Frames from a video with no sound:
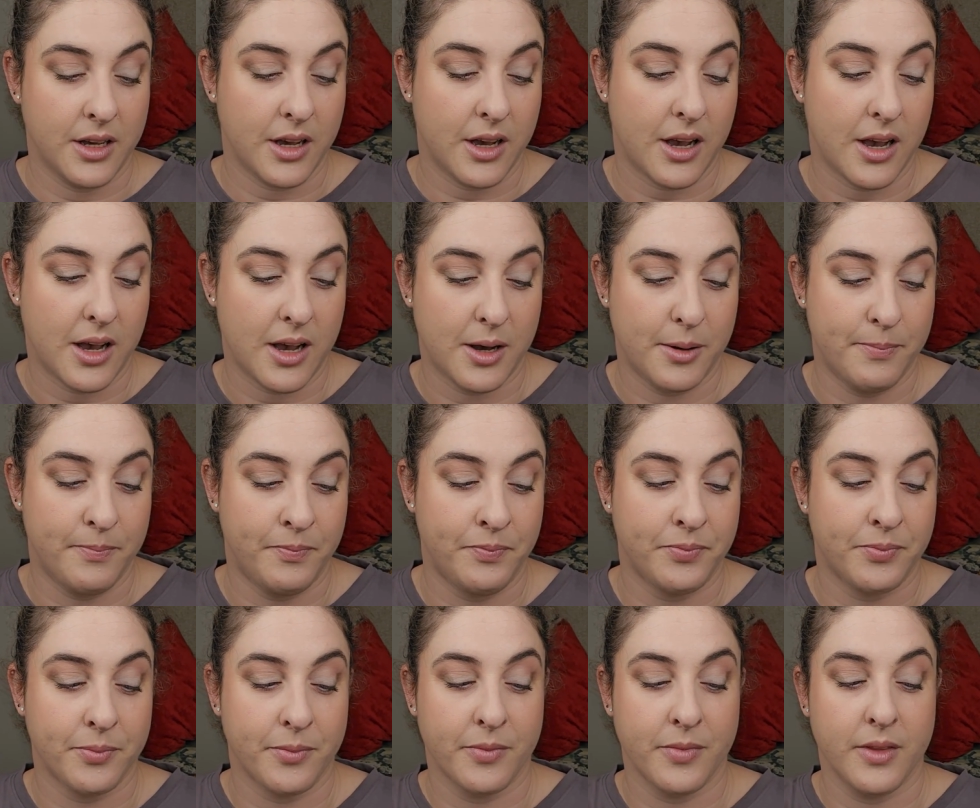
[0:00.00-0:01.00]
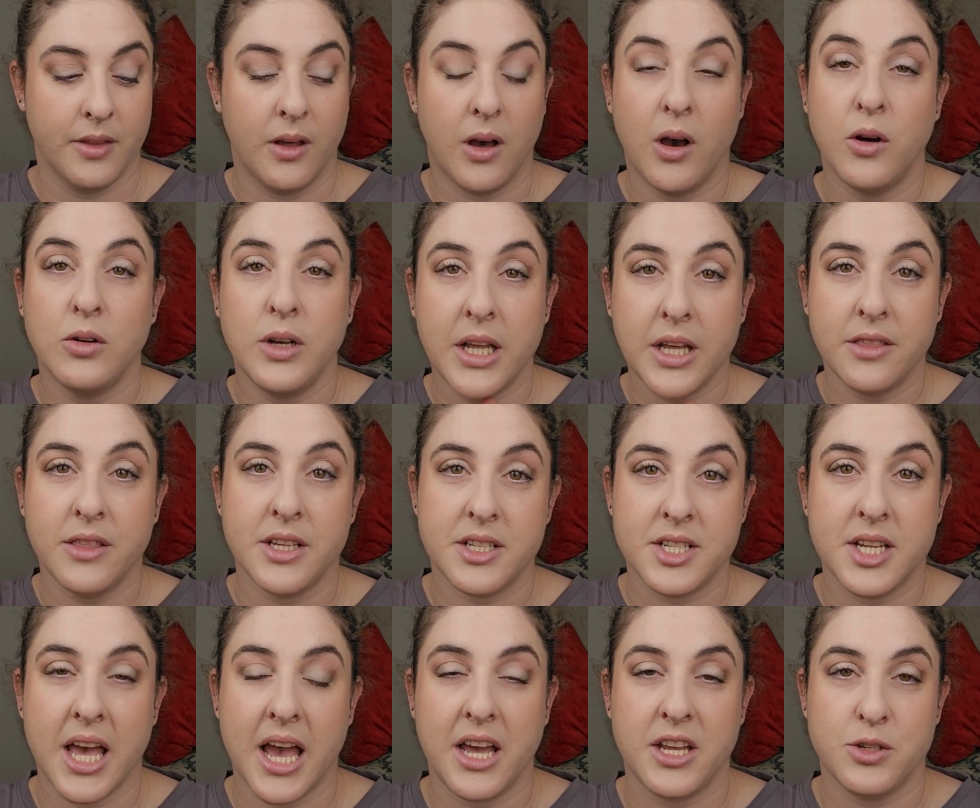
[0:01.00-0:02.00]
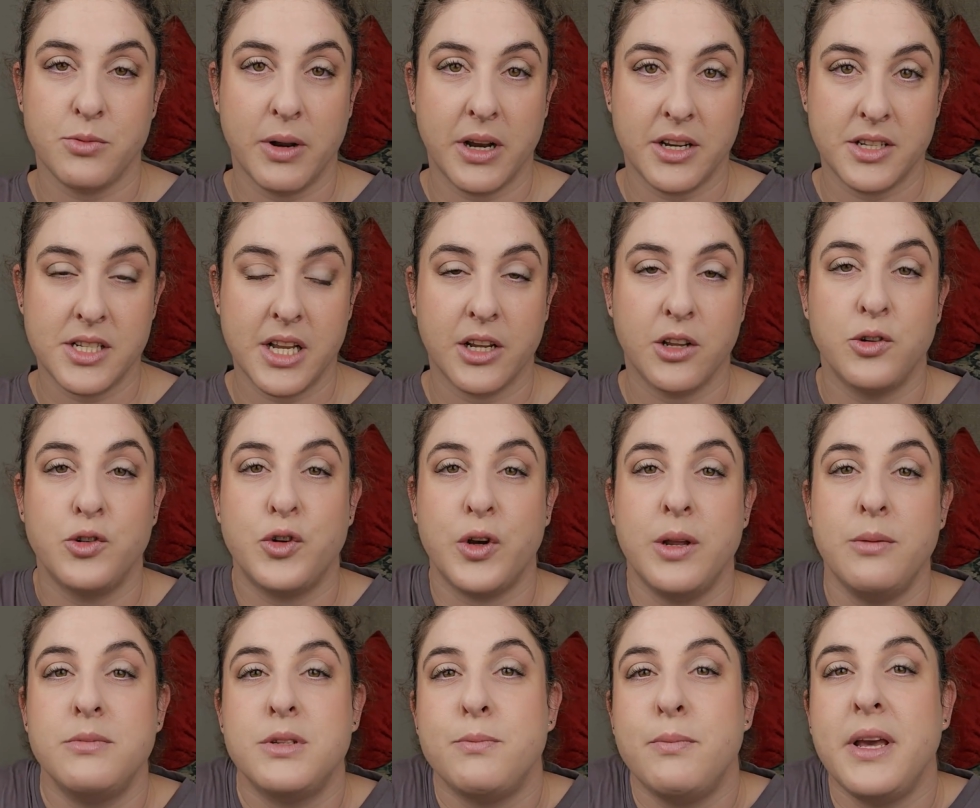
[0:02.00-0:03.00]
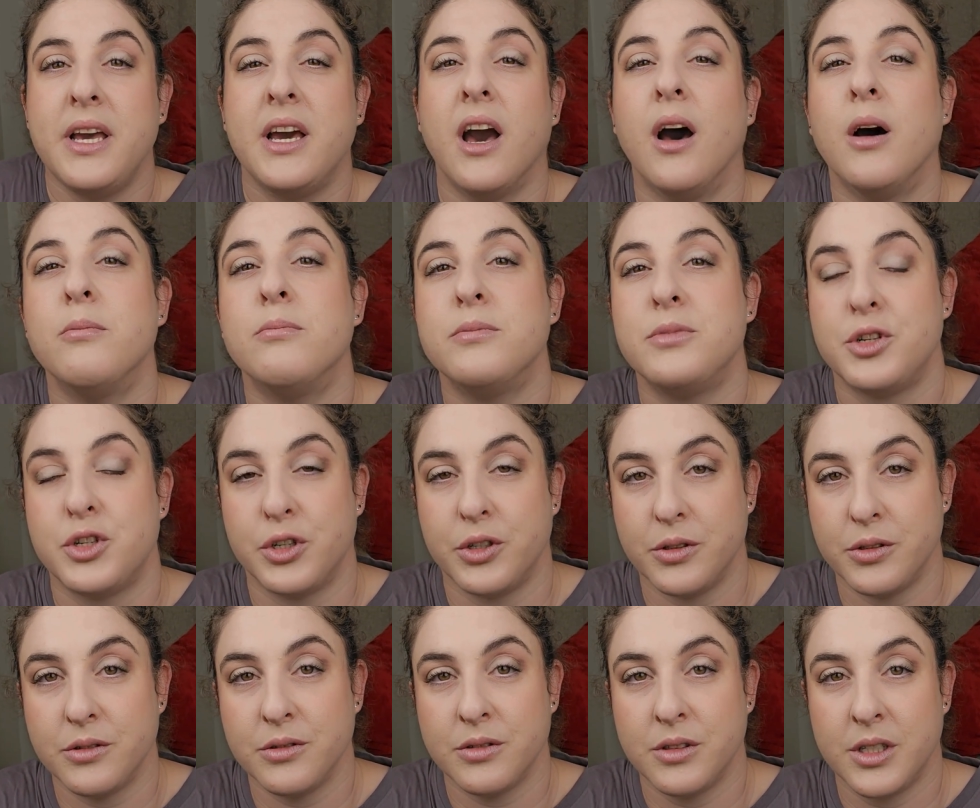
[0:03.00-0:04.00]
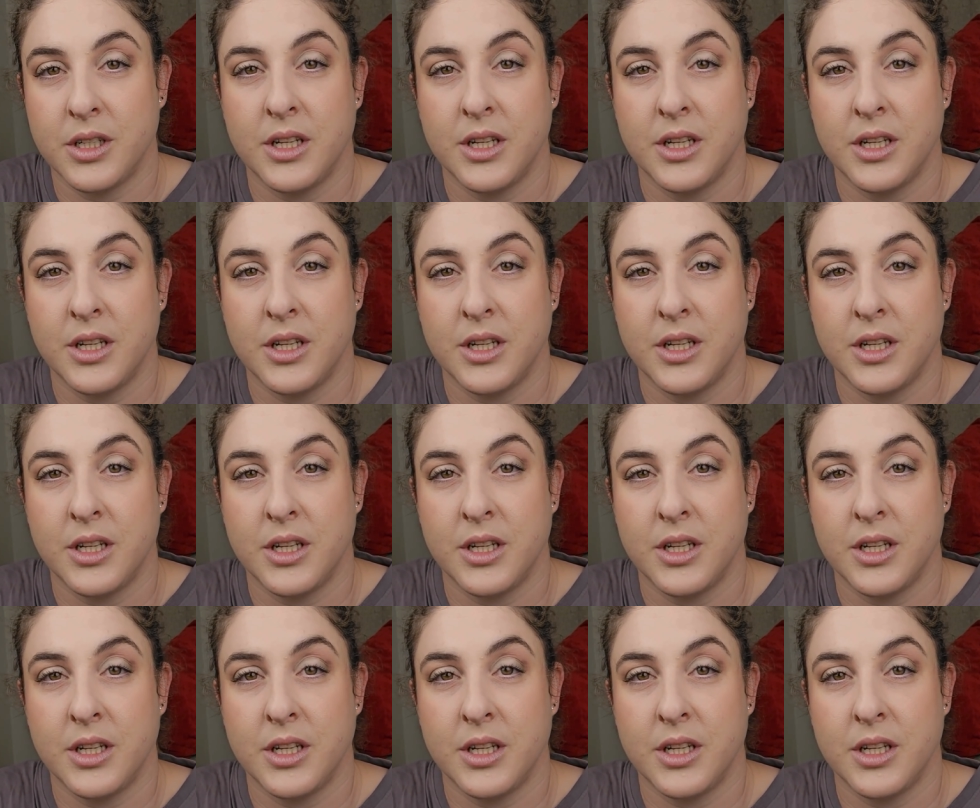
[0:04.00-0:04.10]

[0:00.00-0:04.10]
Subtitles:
Only in this case where it's like your dreams become true.